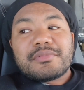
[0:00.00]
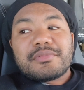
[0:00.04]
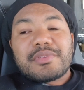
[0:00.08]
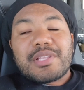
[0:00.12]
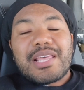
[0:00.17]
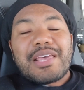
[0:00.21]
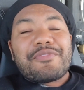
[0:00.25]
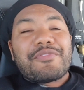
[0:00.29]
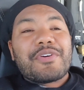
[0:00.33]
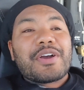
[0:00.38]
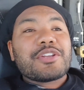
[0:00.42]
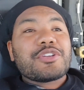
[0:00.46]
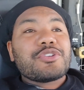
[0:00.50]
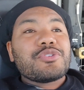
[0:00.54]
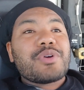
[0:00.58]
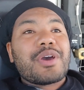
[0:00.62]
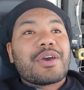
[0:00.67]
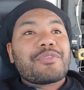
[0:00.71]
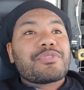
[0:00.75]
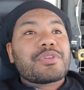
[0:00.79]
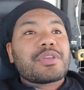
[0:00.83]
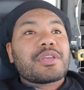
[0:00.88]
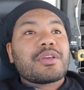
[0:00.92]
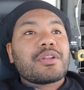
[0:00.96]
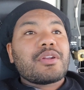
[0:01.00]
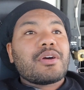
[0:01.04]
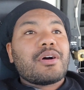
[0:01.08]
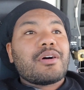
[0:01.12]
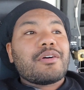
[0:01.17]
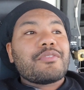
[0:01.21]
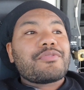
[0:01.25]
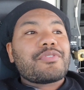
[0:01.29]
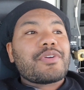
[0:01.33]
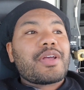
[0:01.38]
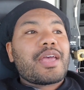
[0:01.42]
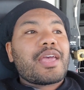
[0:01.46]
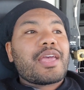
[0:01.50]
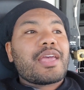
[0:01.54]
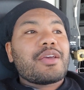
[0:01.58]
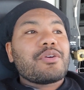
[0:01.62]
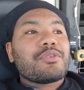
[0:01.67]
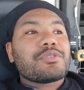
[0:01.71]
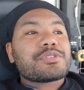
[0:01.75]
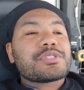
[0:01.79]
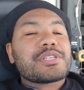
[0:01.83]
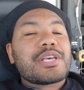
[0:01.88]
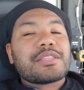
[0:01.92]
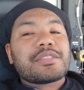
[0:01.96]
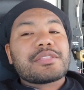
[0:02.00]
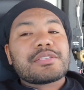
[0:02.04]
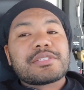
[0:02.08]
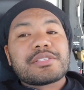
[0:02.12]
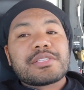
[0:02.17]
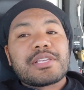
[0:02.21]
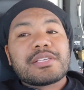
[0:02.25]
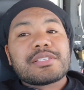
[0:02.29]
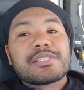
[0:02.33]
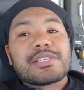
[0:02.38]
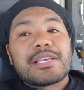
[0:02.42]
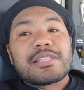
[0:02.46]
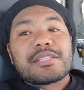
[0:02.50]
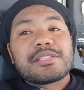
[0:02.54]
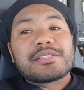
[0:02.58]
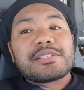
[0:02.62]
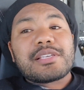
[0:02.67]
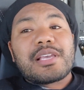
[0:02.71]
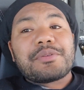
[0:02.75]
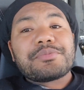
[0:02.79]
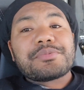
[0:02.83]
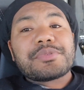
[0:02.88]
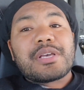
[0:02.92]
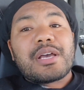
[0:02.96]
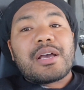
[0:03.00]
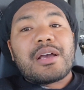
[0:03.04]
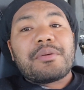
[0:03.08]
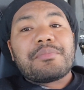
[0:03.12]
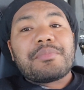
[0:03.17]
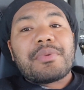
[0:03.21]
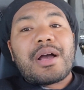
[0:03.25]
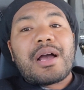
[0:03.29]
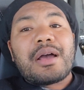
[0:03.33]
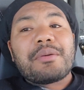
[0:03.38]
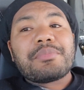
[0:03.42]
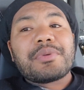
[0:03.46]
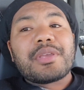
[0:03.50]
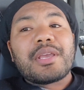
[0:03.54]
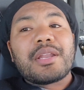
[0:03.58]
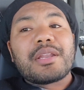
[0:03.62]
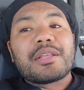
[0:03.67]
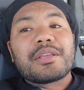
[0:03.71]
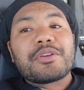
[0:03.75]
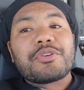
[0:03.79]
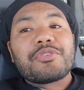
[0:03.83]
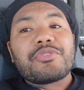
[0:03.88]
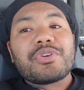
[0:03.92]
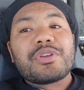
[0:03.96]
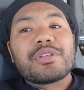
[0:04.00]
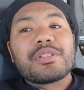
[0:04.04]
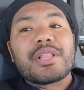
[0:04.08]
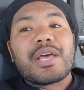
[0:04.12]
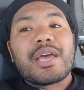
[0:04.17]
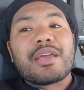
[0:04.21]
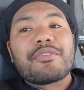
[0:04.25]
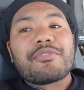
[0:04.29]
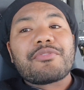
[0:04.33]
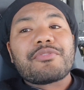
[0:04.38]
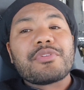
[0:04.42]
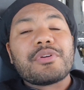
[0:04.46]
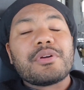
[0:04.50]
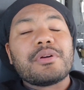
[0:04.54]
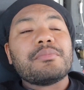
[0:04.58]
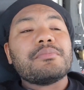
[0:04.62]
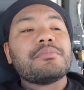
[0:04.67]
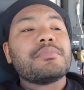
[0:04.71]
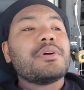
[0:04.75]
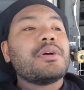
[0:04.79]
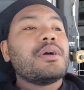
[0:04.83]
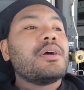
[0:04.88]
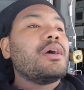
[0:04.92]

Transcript: If I do have to get off, it's at the same time I'm getting a green light from